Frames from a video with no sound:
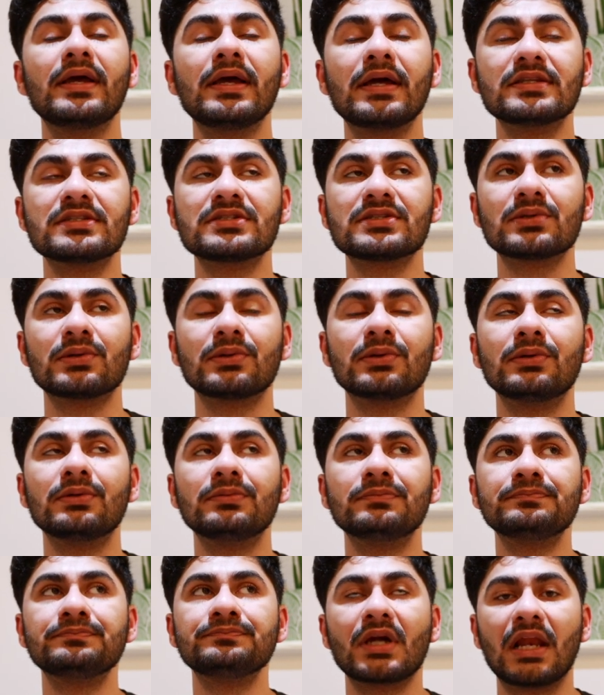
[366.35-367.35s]
And so
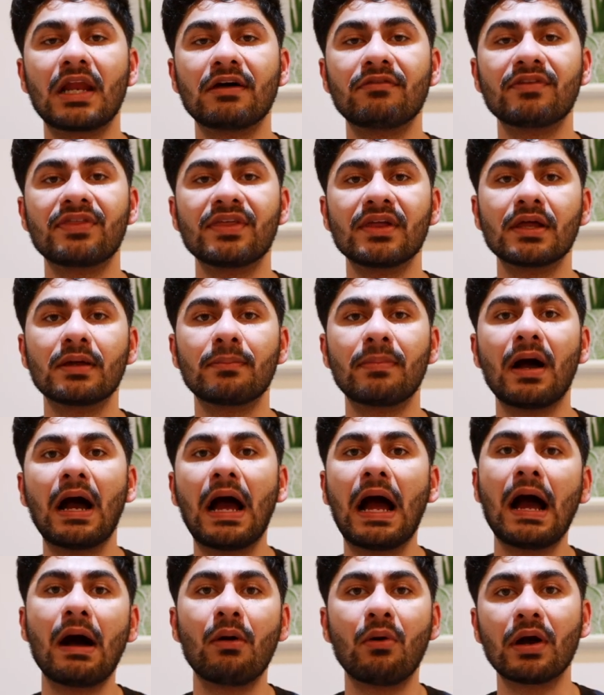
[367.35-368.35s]
I'll have a think about
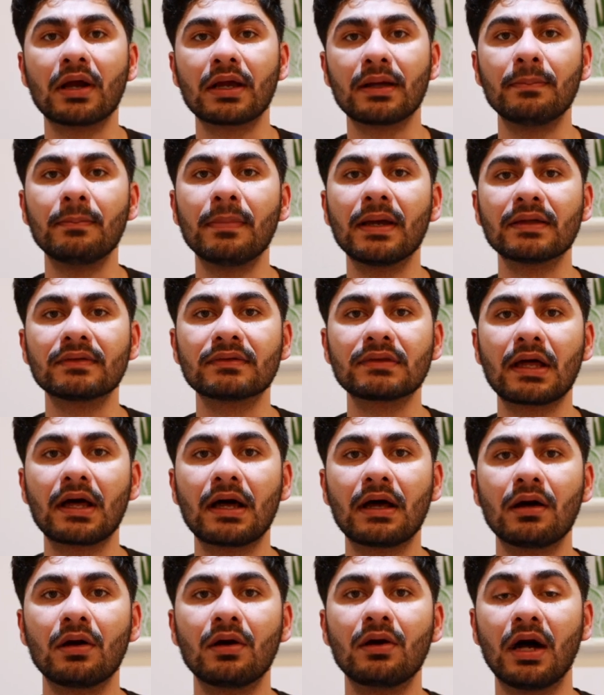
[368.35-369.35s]
how I can make
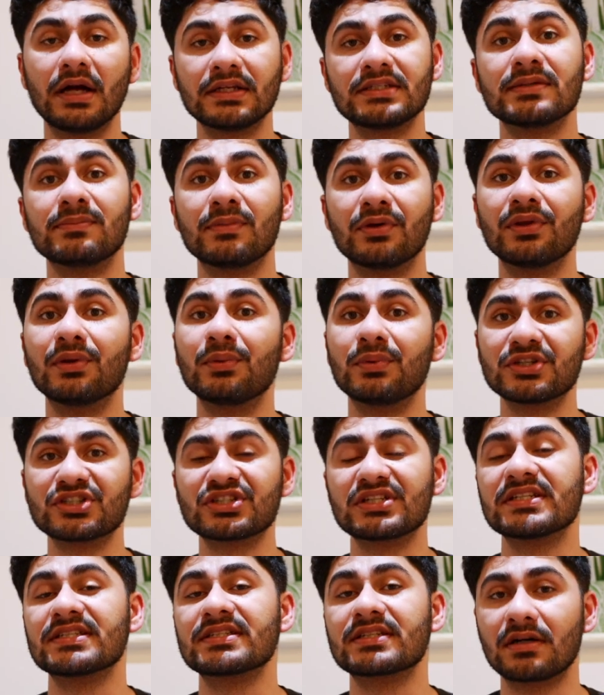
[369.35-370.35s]
that item on the
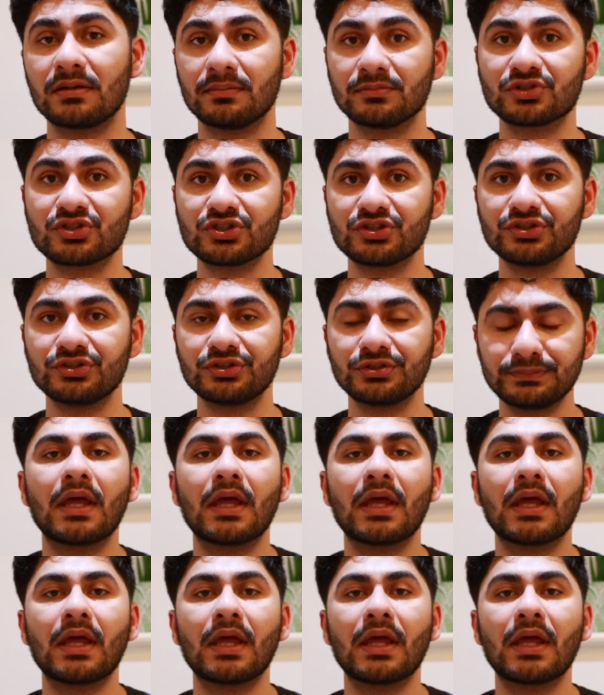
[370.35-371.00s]
wish list come true.